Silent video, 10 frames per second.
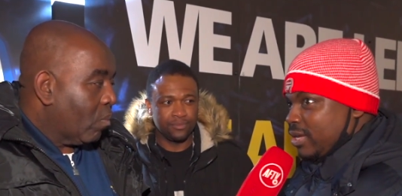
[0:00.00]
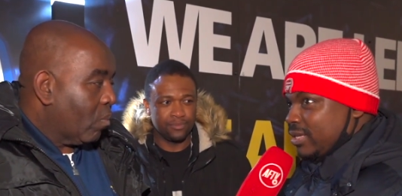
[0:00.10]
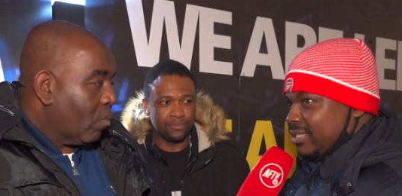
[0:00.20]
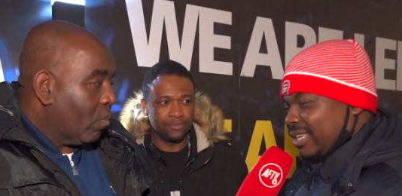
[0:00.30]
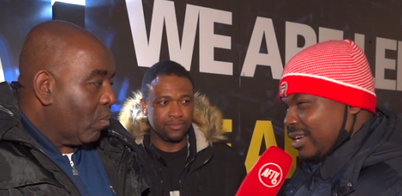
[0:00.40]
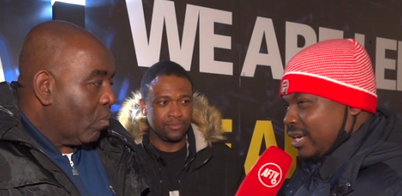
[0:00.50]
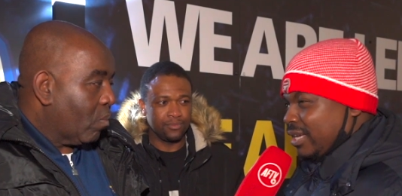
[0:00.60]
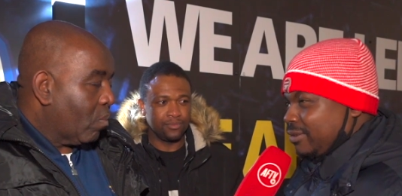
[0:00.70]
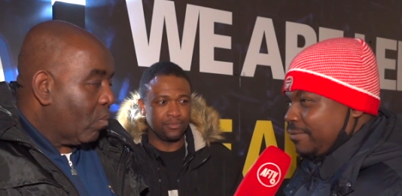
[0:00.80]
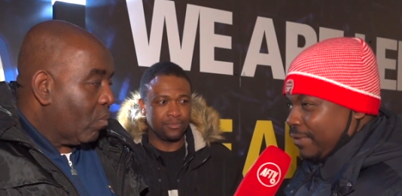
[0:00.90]
Speaker 1: Saka
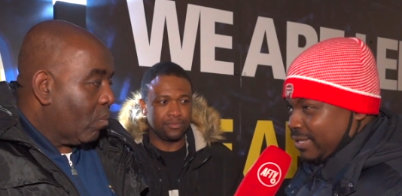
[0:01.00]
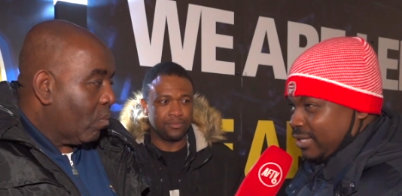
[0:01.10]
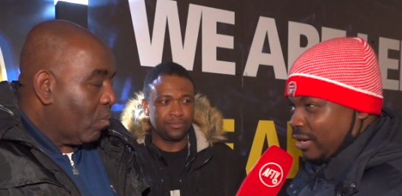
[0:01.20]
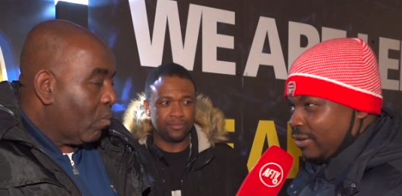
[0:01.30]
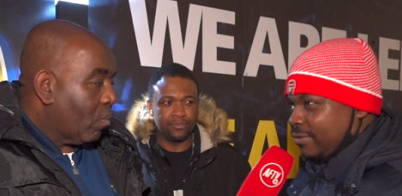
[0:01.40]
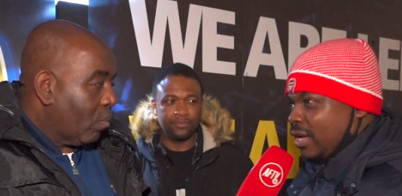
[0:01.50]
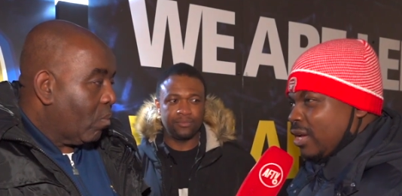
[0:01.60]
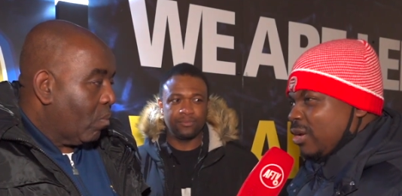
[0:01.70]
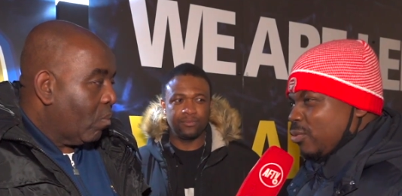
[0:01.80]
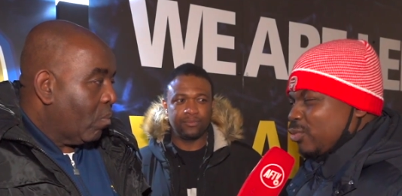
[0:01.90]
in the first half
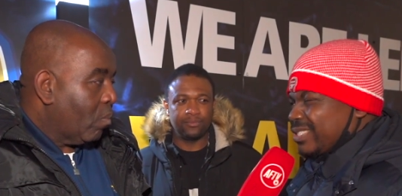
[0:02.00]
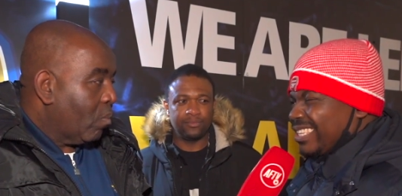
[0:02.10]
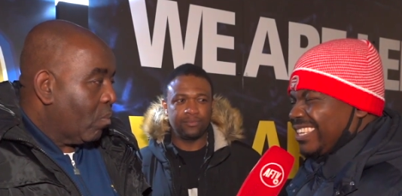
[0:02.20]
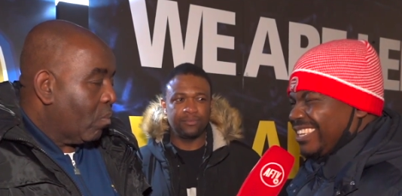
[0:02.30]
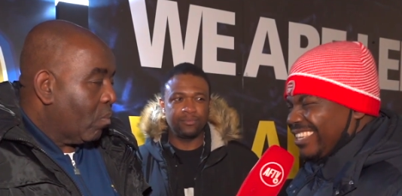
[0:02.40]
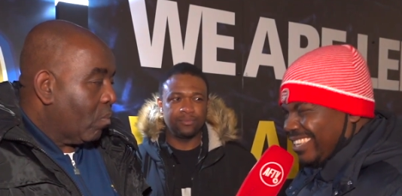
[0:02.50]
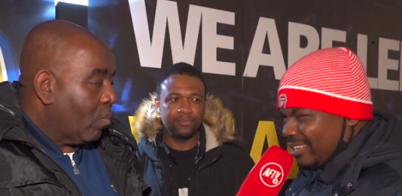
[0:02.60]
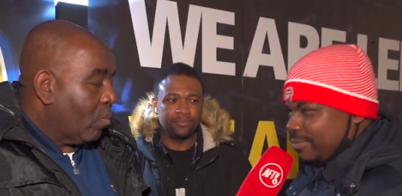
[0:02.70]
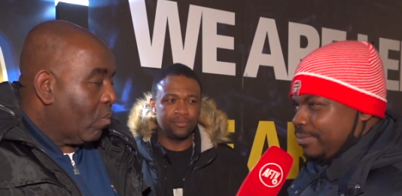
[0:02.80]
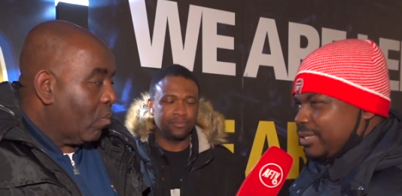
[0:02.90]
was a
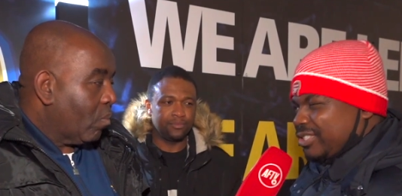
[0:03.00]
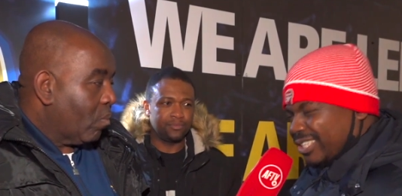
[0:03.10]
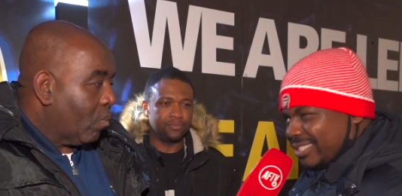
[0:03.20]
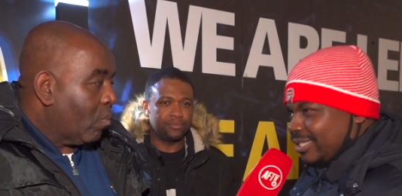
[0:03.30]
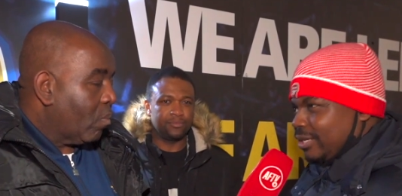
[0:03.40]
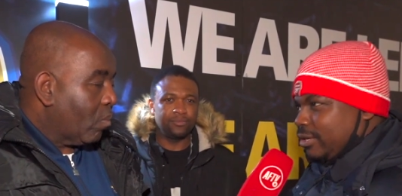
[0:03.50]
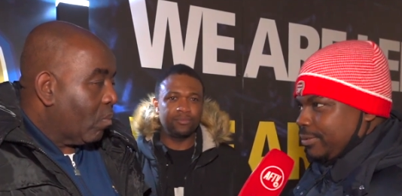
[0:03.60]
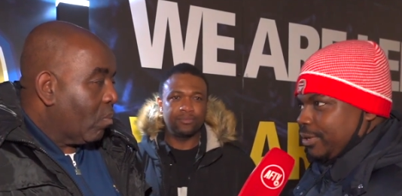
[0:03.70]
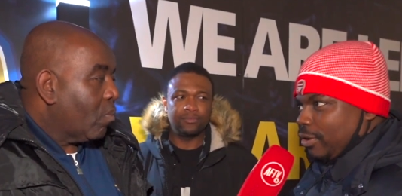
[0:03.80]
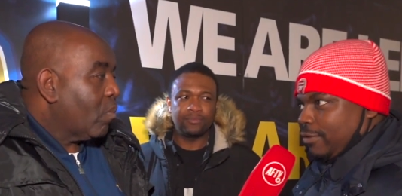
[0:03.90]
little bit, just a little
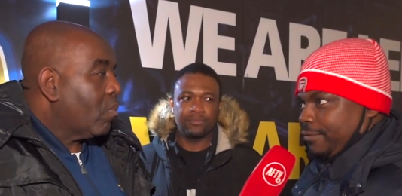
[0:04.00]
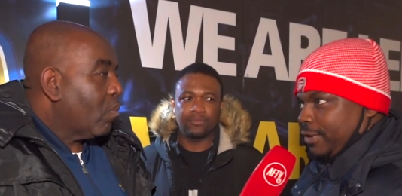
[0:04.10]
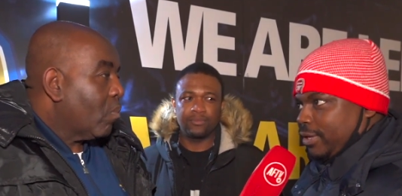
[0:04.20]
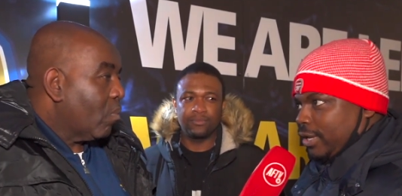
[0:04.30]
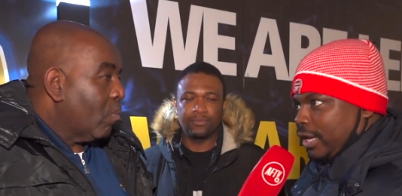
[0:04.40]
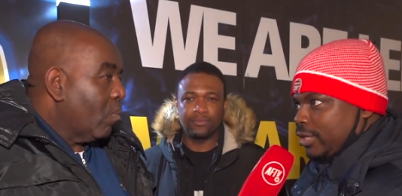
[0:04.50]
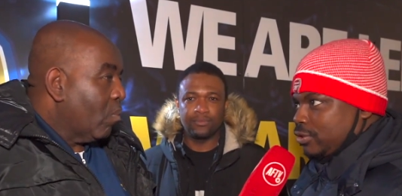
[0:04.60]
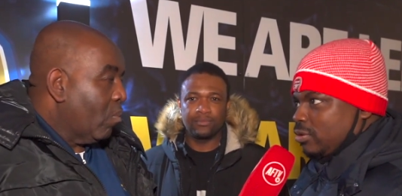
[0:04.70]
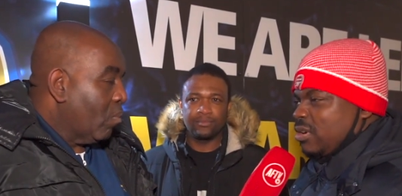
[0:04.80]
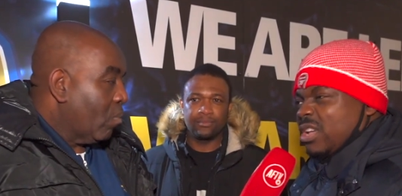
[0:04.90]
bit off it, yeah,
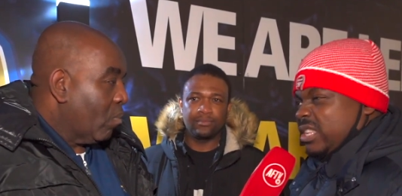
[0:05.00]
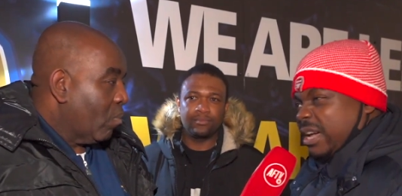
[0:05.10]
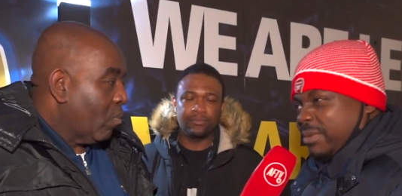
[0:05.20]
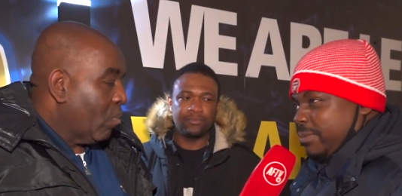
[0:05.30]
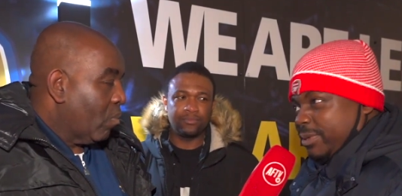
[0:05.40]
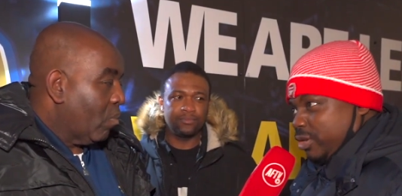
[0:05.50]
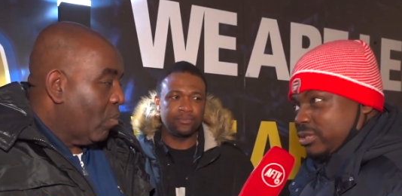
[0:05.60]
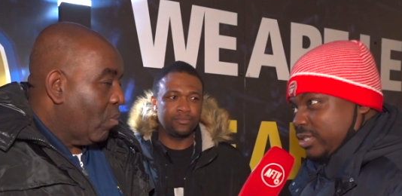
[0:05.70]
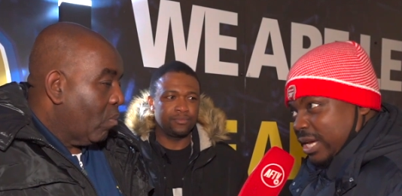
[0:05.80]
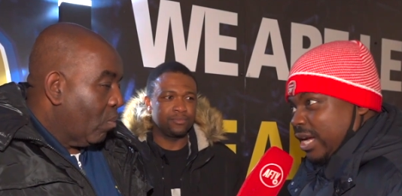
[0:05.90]
so that may be due
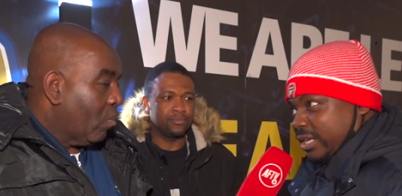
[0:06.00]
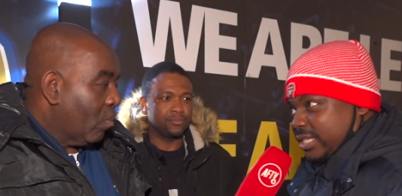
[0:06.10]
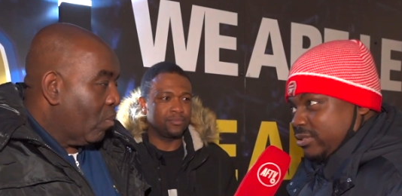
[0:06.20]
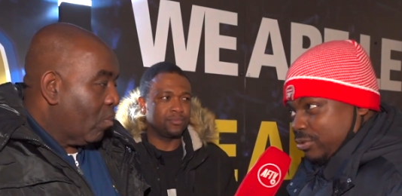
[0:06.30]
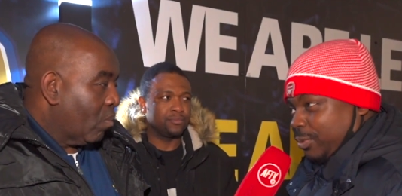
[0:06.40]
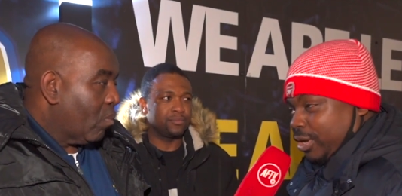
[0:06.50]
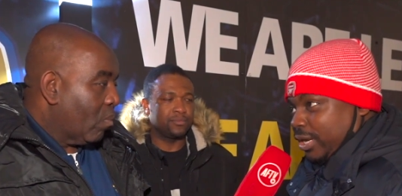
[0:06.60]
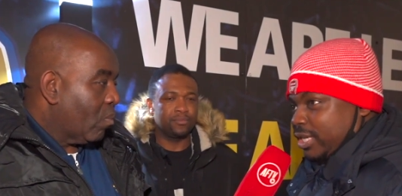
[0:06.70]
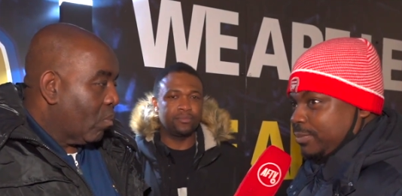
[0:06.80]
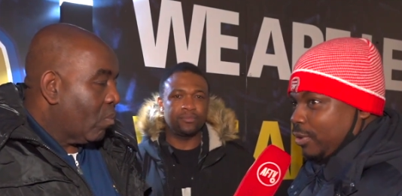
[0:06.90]
to tiredness, to be
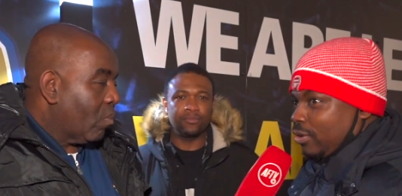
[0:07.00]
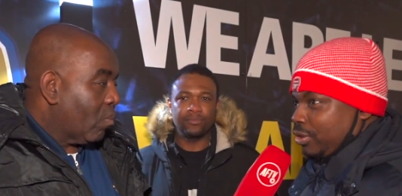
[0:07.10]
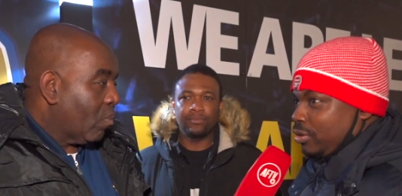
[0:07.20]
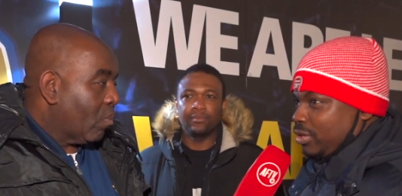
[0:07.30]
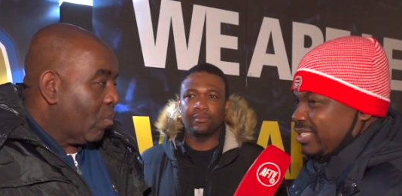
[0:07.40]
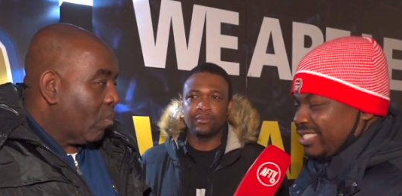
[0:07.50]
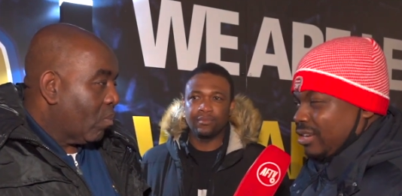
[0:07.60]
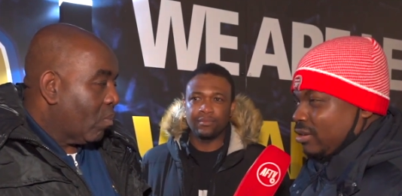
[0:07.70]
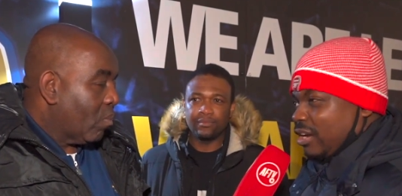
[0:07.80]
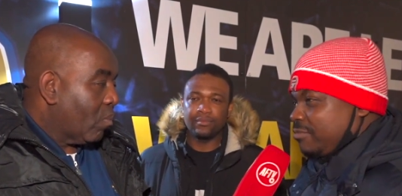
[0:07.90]
honest, but you know, in the
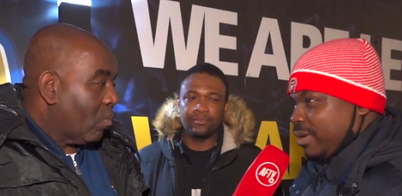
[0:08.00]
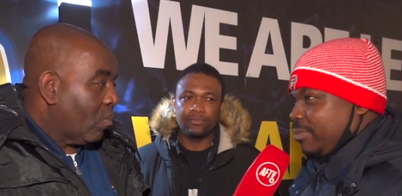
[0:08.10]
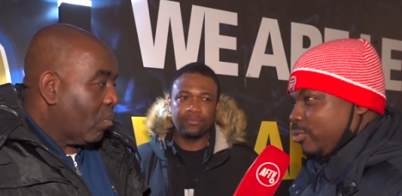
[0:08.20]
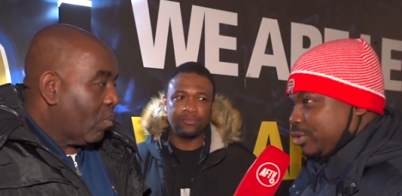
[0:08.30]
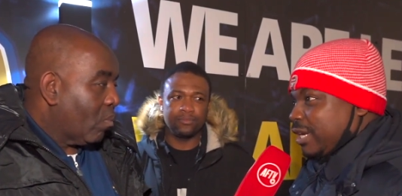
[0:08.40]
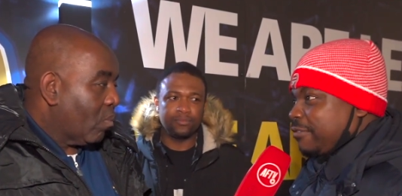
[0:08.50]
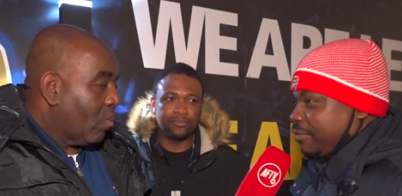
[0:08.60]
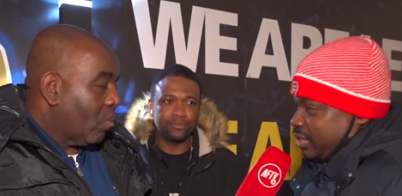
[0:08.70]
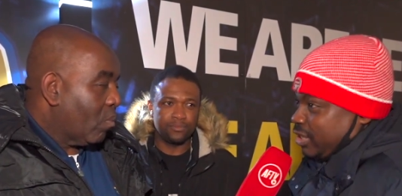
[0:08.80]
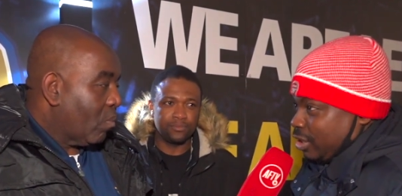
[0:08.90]
second half maybe we should have
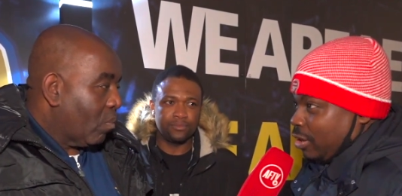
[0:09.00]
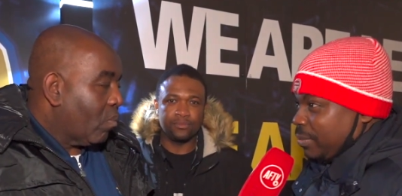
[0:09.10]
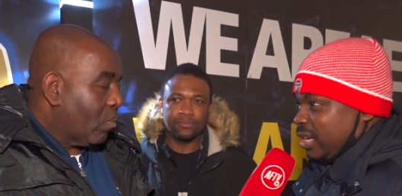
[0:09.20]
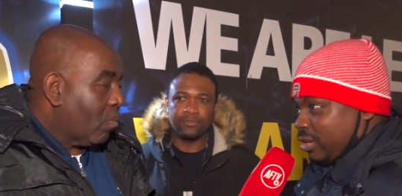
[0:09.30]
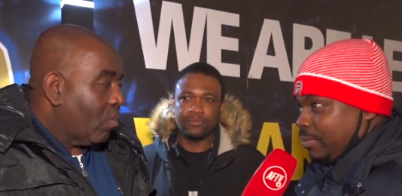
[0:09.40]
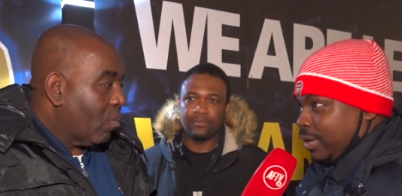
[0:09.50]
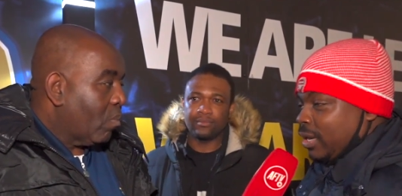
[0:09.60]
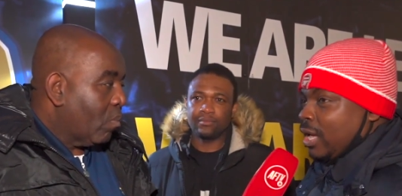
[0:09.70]
freshened it up a little bit.